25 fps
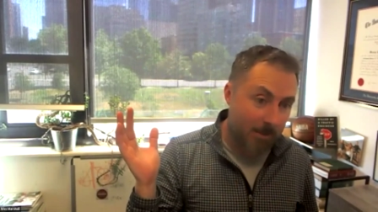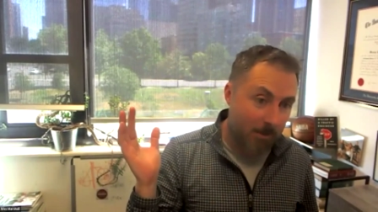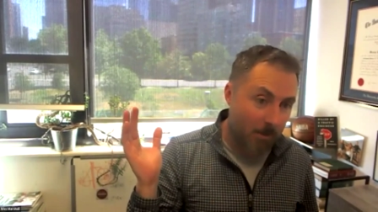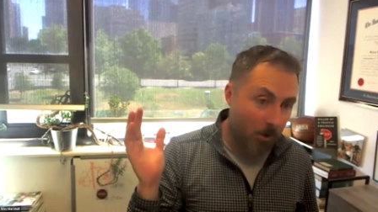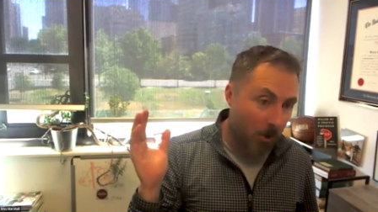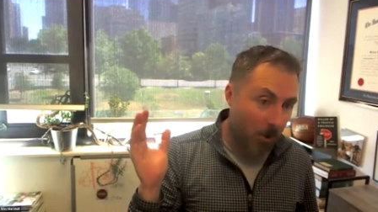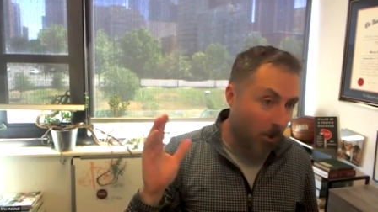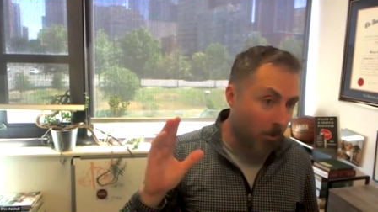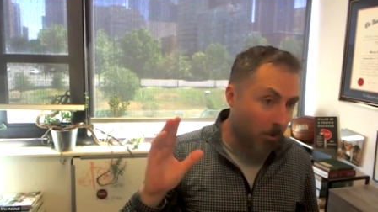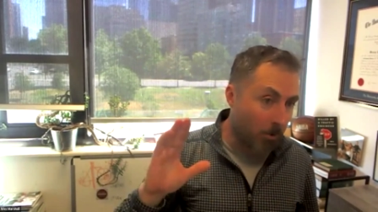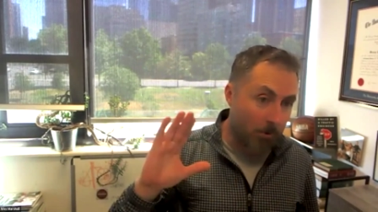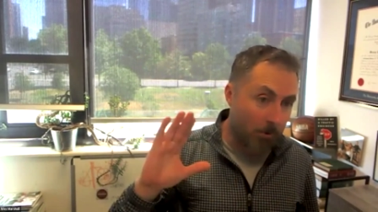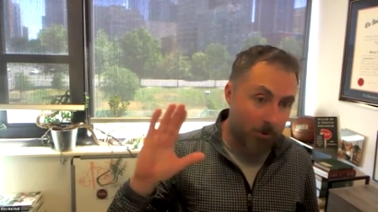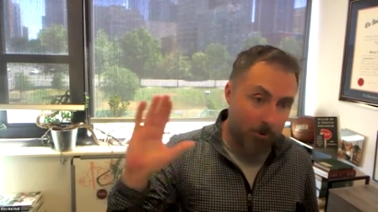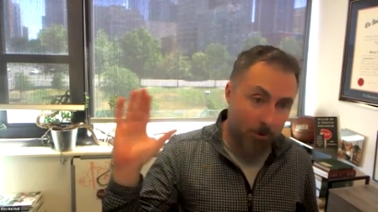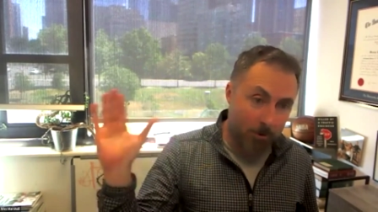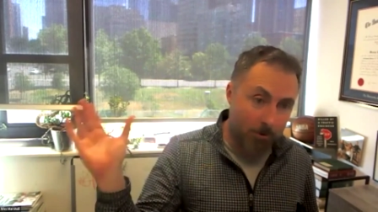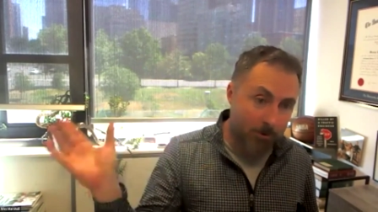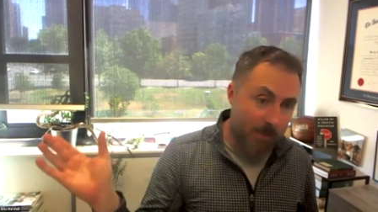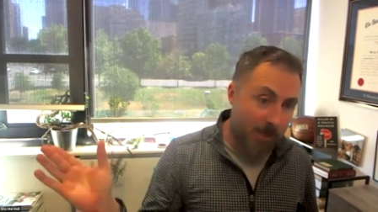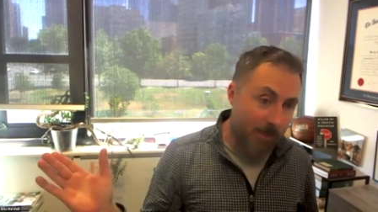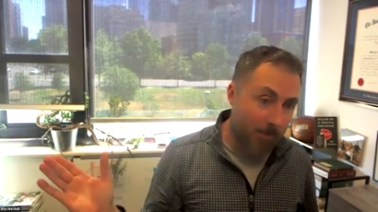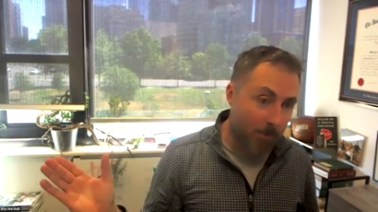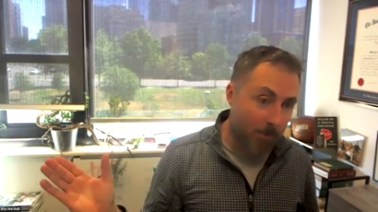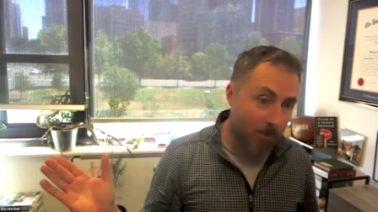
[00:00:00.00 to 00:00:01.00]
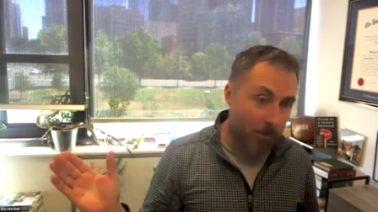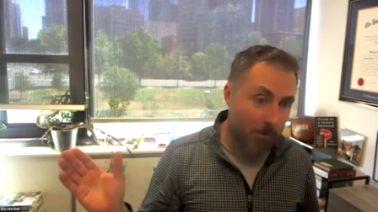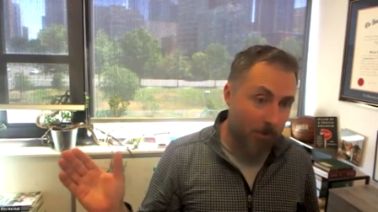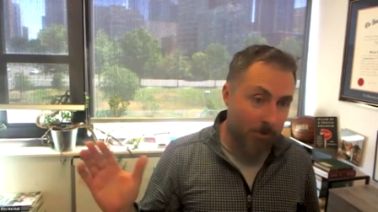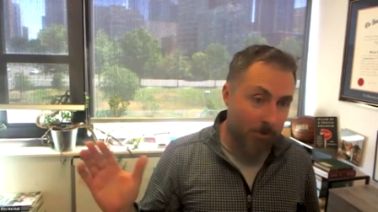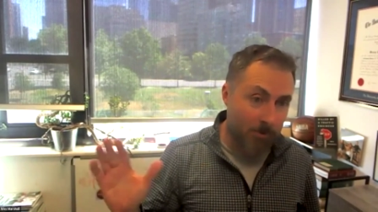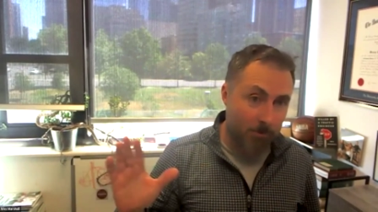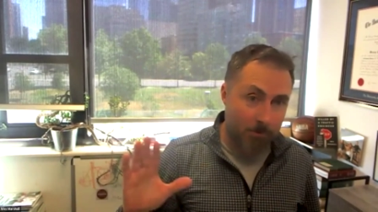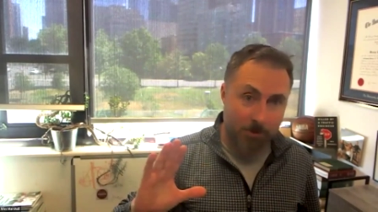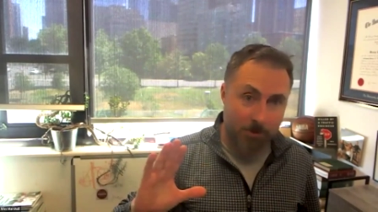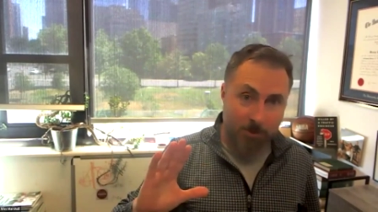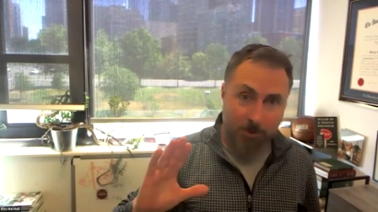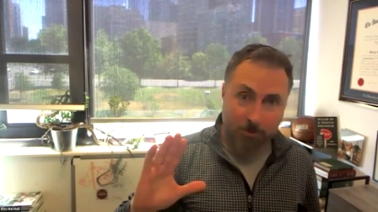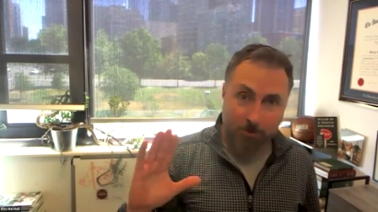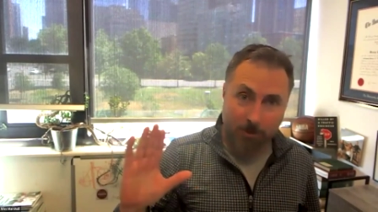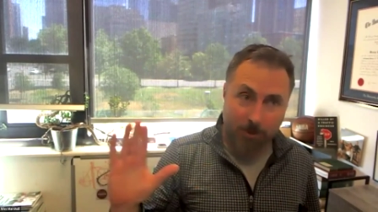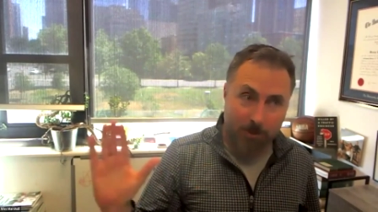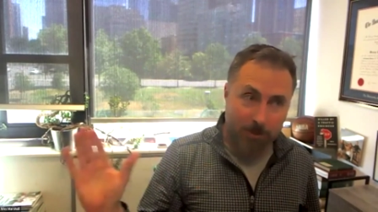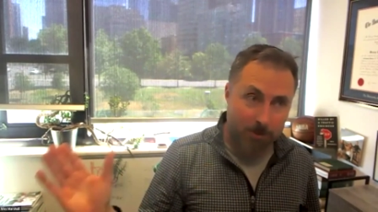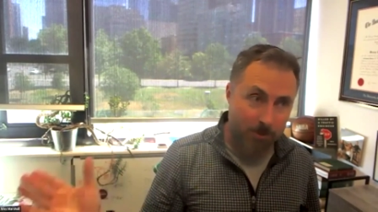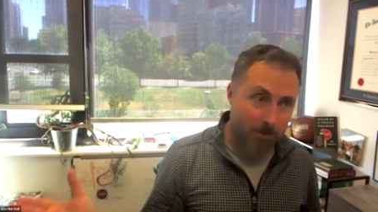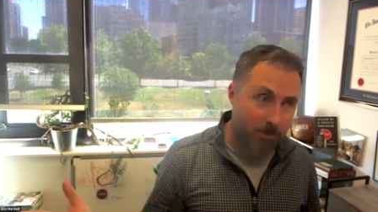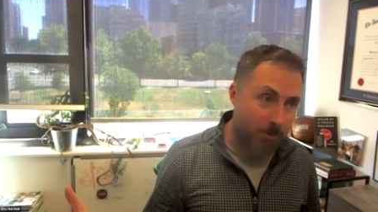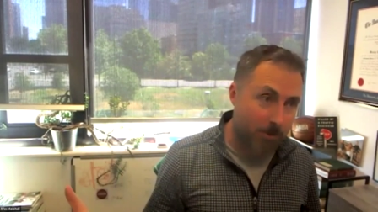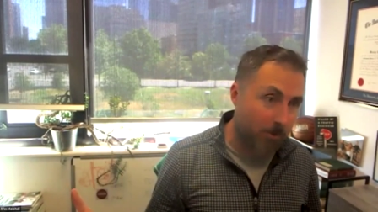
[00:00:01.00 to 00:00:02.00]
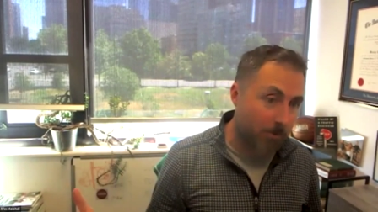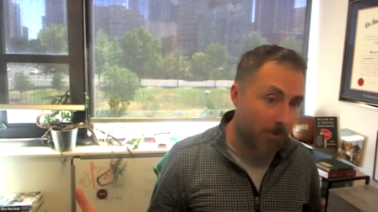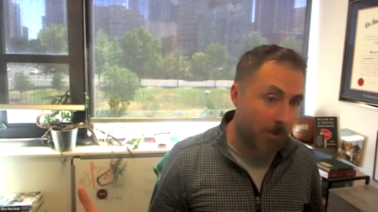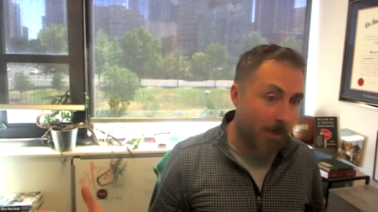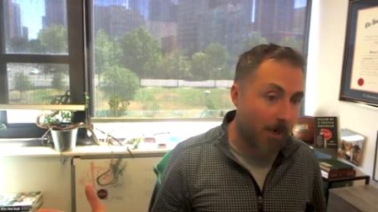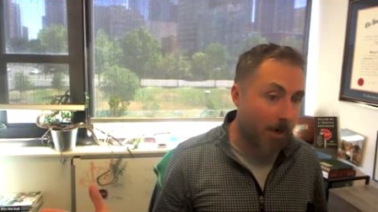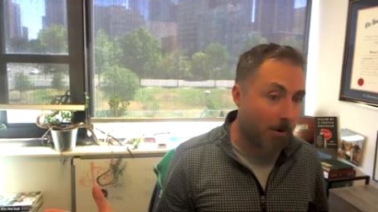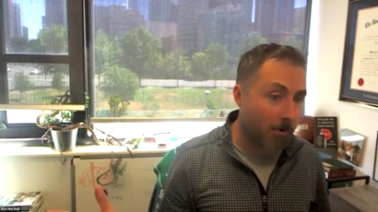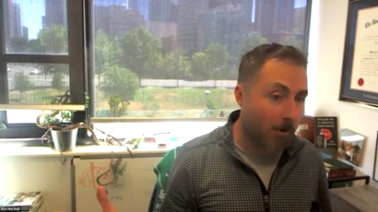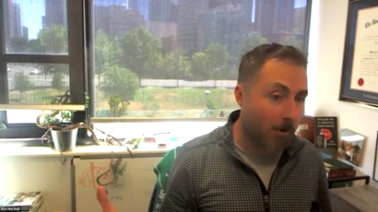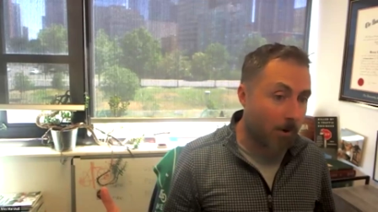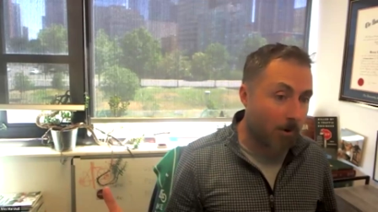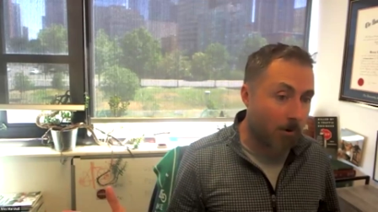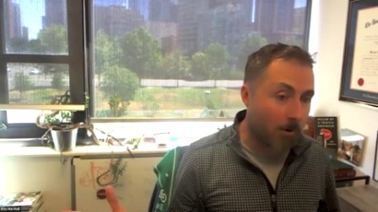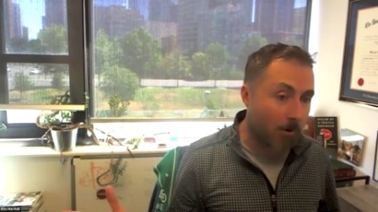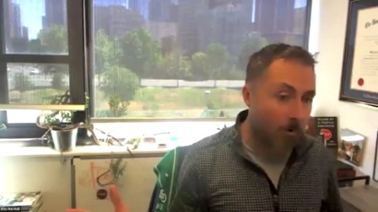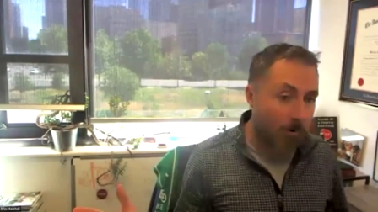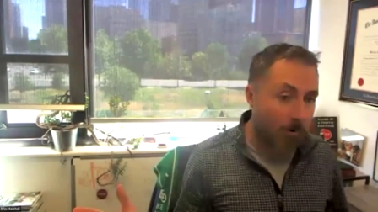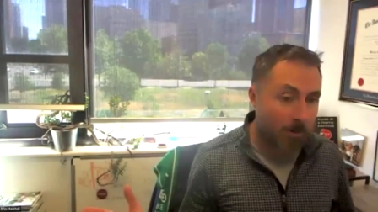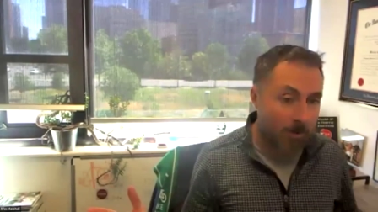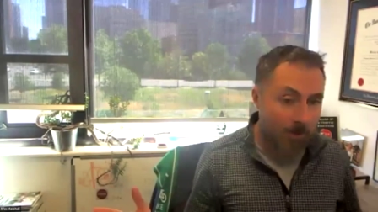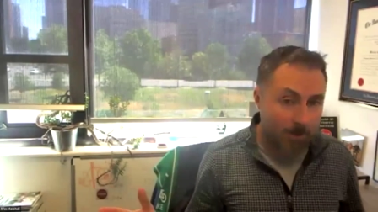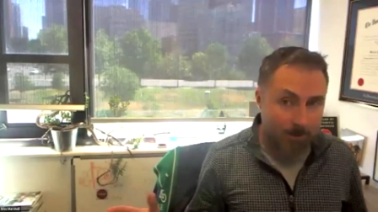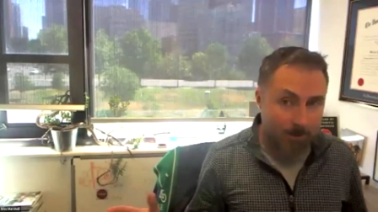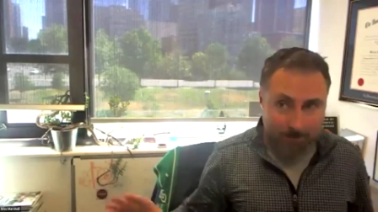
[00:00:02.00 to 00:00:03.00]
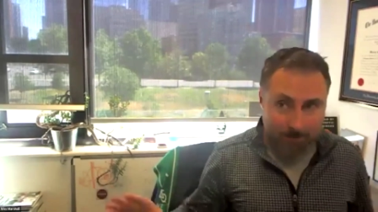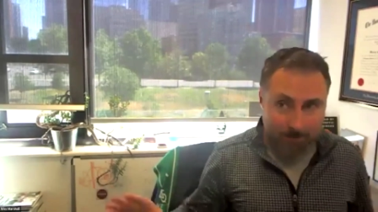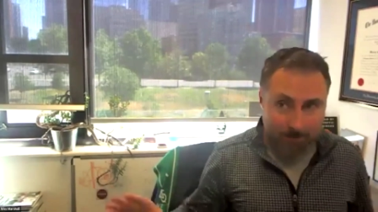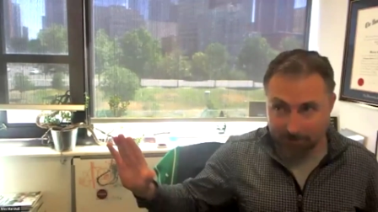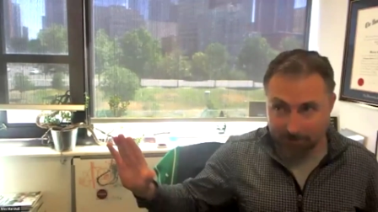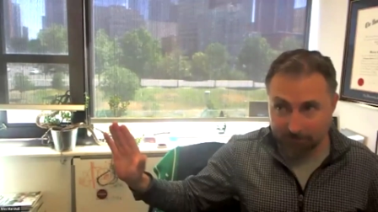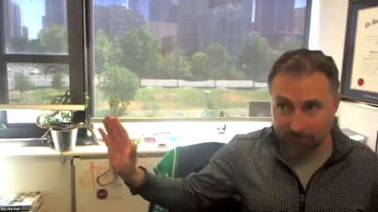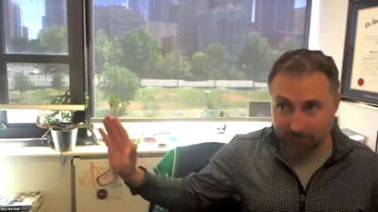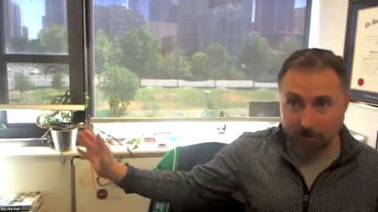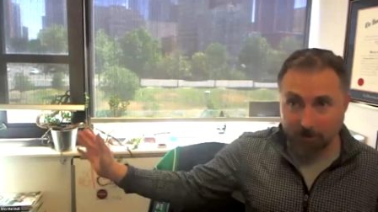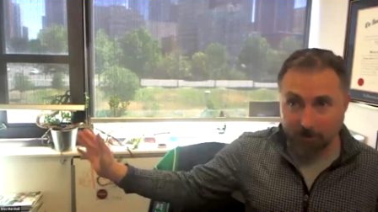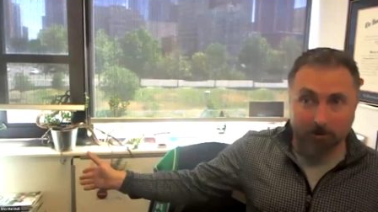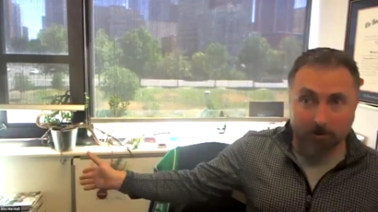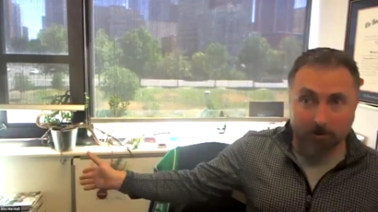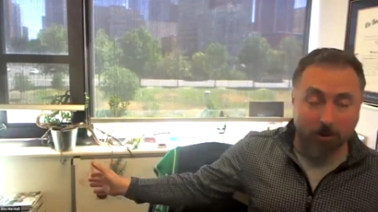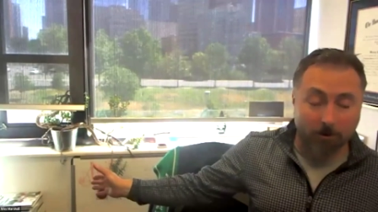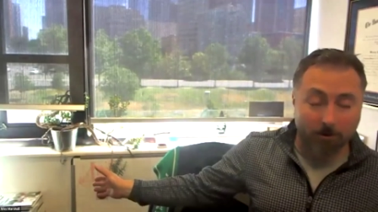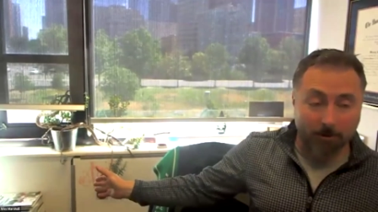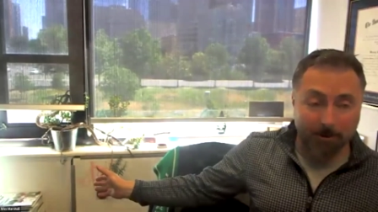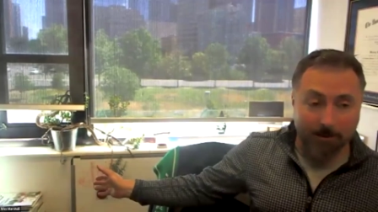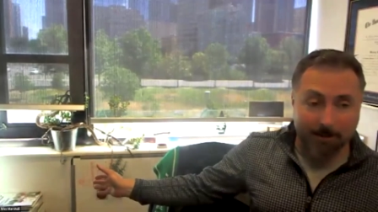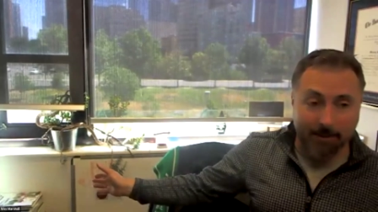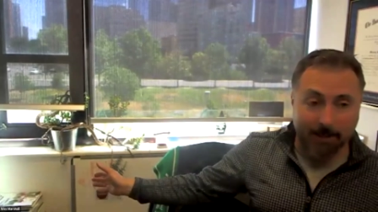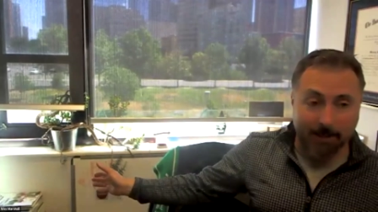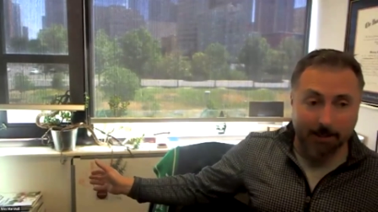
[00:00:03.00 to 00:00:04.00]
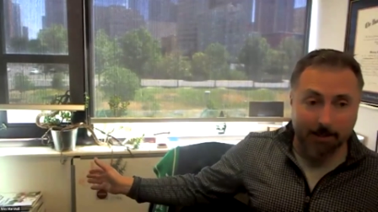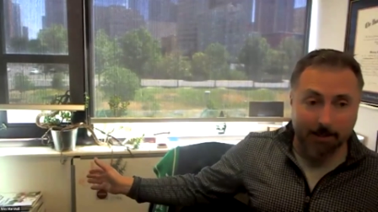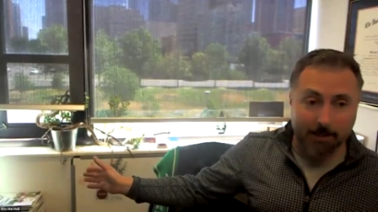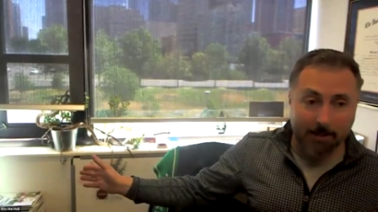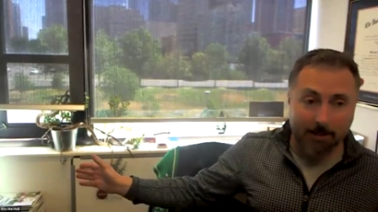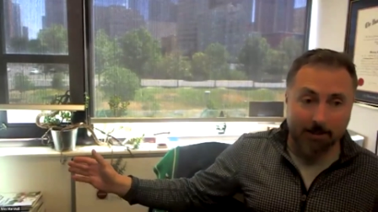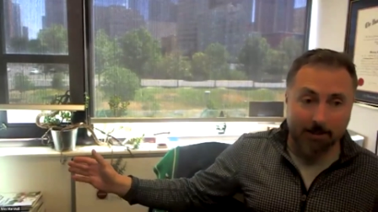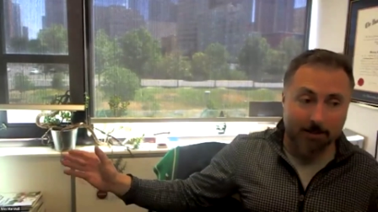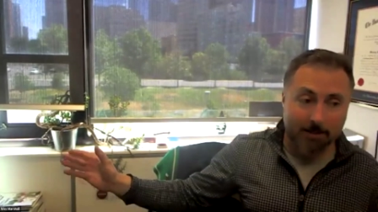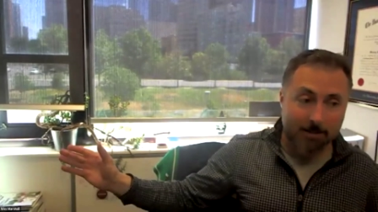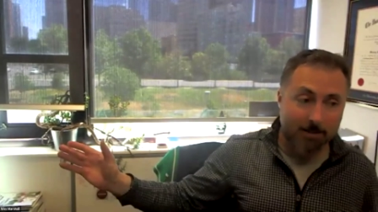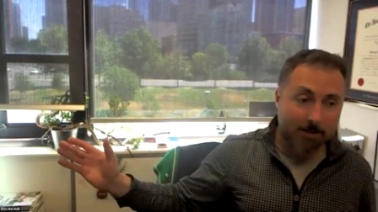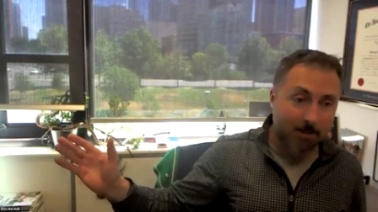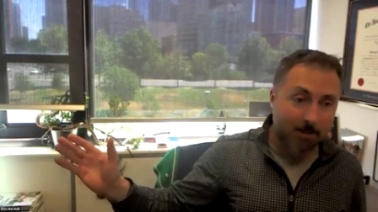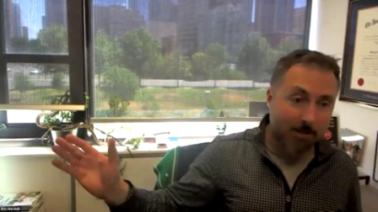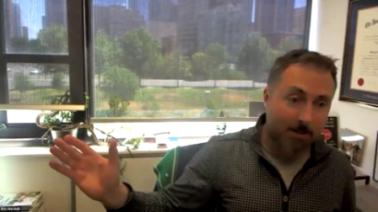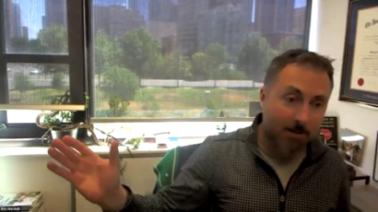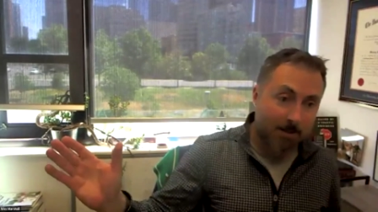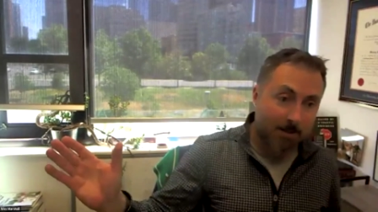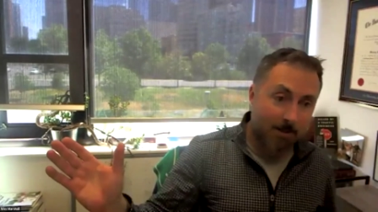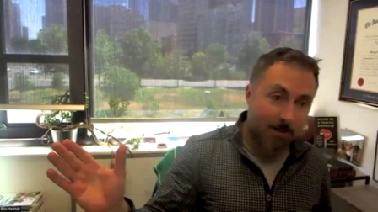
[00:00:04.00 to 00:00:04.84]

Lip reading: All those old neighborhoods where the streets are too narrow, given our current guidelines,